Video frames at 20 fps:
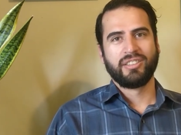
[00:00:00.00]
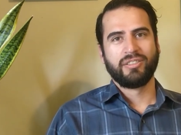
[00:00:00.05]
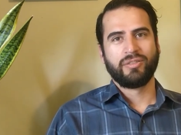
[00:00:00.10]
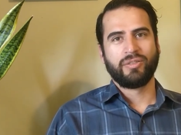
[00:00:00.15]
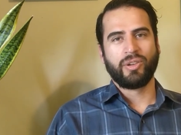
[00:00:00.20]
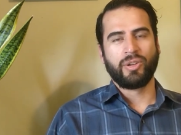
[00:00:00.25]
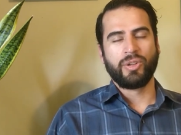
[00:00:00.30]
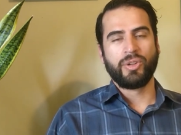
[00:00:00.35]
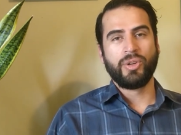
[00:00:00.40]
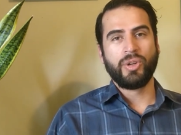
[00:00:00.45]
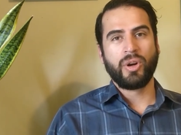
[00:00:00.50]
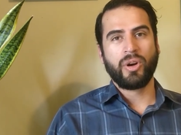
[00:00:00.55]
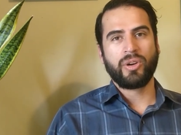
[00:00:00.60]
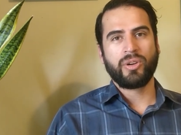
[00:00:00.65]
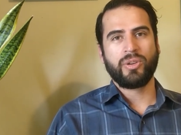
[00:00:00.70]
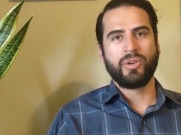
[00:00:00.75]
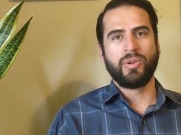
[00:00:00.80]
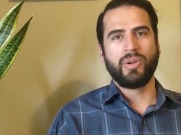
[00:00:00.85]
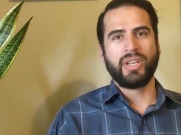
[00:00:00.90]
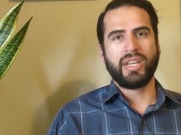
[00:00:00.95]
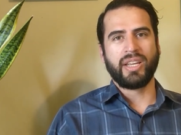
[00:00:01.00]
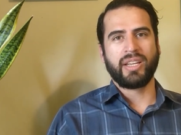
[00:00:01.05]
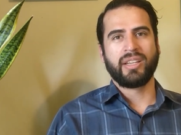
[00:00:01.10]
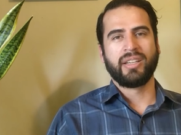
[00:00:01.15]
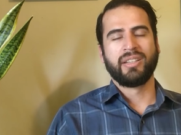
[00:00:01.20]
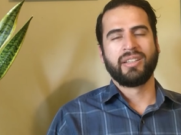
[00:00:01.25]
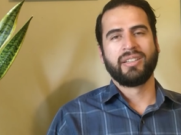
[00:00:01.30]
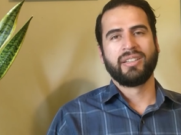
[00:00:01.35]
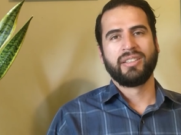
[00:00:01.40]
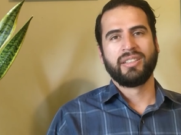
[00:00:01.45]
for your unique
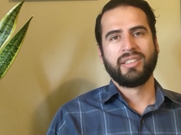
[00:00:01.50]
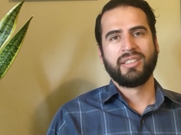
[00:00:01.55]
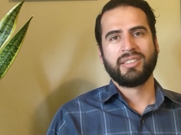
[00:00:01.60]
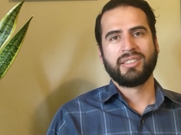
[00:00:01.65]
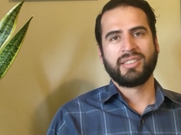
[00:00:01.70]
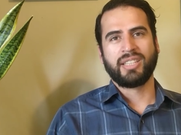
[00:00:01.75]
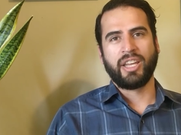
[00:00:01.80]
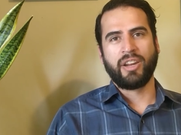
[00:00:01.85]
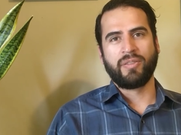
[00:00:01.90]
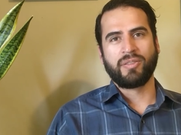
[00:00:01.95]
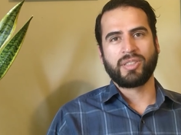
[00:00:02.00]
set of